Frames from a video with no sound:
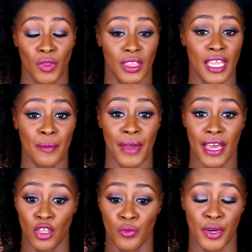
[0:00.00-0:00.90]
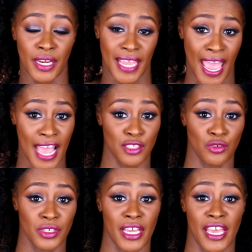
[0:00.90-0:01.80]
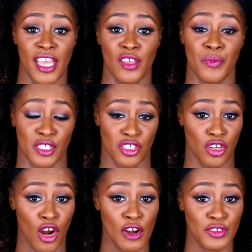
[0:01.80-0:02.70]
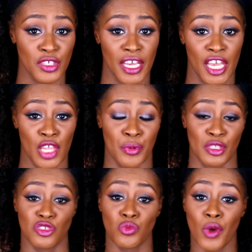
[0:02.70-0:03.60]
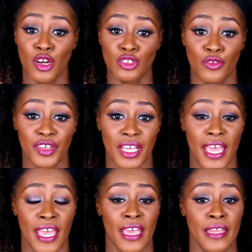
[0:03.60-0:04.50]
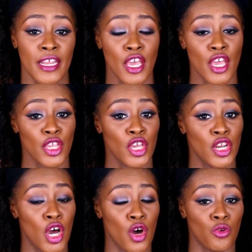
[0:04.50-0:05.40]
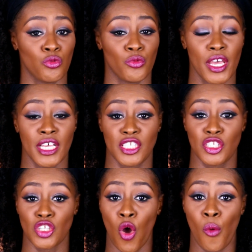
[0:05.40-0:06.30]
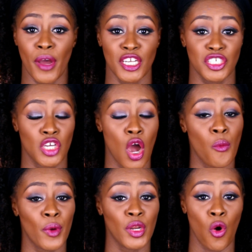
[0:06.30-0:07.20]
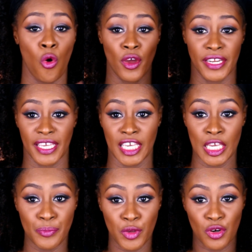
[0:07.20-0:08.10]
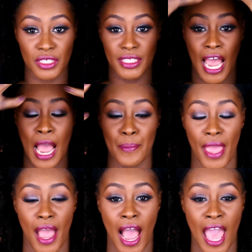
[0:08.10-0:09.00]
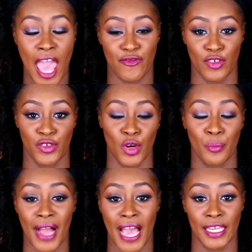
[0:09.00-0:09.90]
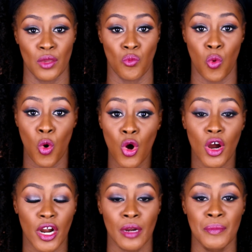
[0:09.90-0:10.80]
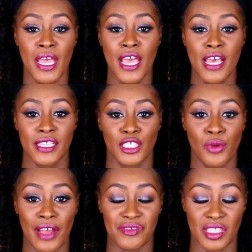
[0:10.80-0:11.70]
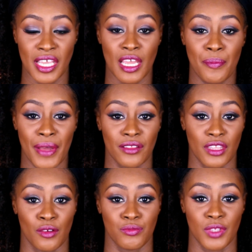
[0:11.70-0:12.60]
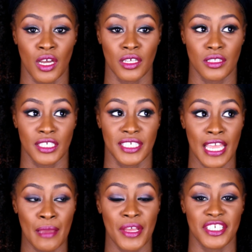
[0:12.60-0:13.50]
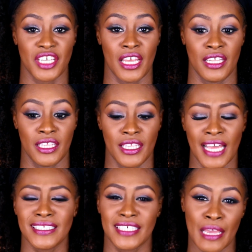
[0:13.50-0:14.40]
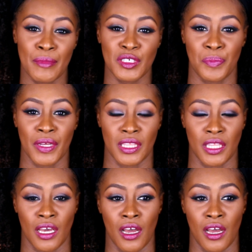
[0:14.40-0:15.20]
Think about it. You're putting hats on your head, you're putting scarves in your hair, you're putting sweaters over your head. You know, there's so much going on to keep your top half of your body warm that you have to think about the damage, and not damage, but